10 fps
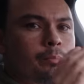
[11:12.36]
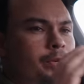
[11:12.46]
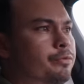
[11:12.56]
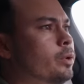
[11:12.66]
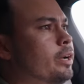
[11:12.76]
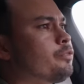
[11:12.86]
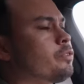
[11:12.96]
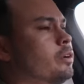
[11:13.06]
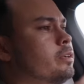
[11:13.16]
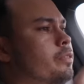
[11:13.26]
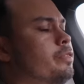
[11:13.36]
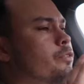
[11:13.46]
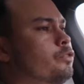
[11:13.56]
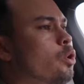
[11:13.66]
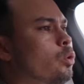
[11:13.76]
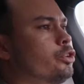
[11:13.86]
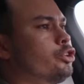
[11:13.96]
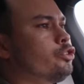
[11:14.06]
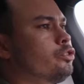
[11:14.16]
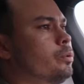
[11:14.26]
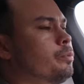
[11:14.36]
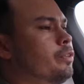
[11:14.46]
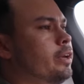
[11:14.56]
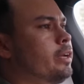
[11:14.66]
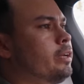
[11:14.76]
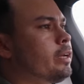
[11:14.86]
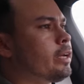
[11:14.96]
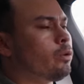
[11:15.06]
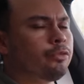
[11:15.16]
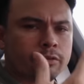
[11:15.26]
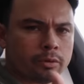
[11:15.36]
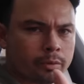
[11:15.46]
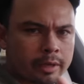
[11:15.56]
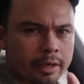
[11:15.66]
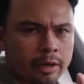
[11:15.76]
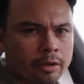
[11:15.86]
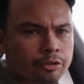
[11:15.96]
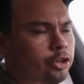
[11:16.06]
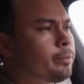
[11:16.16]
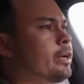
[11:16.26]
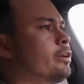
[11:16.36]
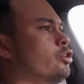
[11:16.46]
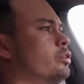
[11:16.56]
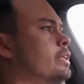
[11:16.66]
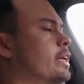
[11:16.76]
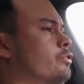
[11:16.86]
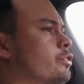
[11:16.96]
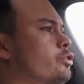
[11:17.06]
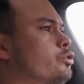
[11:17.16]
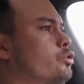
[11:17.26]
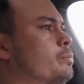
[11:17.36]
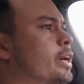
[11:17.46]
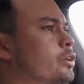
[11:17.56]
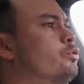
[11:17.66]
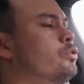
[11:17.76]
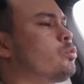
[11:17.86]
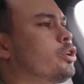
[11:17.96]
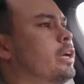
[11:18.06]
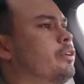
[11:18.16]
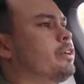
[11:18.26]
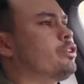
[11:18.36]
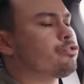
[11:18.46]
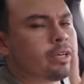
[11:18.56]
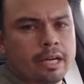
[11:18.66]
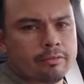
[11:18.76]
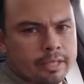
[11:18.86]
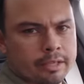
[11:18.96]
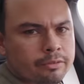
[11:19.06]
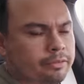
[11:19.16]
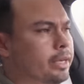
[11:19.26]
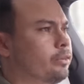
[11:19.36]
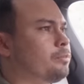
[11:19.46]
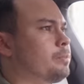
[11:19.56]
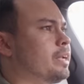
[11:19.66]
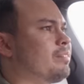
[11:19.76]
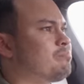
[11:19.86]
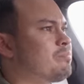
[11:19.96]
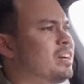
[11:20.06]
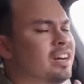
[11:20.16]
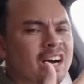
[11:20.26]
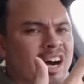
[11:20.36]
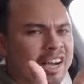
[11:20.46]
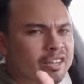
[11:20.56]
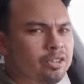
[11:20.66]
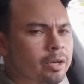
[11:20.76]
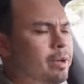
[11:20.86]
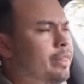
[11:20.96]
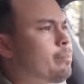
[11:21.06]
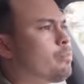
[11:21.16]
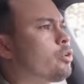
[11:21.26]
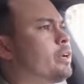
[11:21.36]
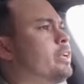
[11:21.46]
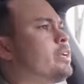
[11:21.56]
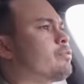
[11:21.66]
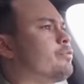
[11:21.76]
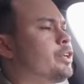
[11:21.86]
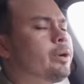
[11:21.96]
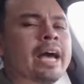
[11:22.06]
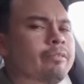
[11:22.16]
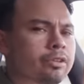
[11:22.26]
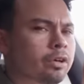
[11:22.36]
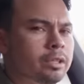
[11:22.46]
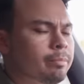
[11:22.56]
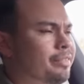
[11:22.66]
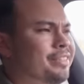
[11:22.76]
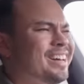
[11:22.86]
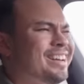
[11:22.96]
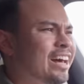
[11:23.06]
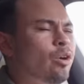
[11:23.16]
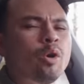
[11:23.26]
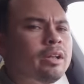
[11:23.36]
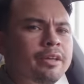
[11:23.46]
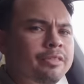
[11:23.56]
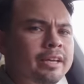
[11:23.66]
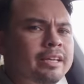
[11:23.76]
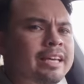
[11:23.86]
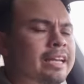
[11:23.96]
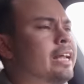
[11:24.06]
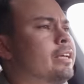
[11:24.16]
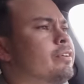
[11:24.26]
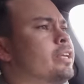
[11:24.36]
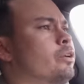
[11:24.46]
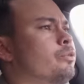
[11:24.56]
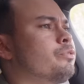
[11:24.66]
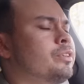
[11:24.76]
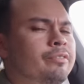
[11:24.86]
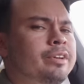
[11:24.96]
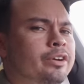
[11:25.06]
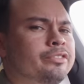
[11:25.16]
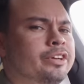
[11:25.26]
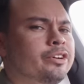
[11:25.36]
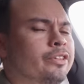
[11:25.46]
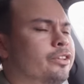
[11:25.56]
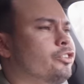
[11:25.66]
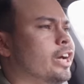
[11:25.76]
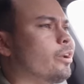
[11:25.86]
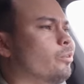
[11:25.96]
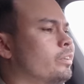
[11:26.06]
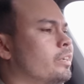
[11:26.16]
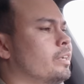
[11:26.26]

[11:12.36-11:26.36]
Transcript: Before I started this whole YouTube thing, and also during my early days of YouTube, I used to work as a traveling salesman. I could talk about that more in a different video. I haven't talked about that at all, I think, in any video, 7 years here on the channel.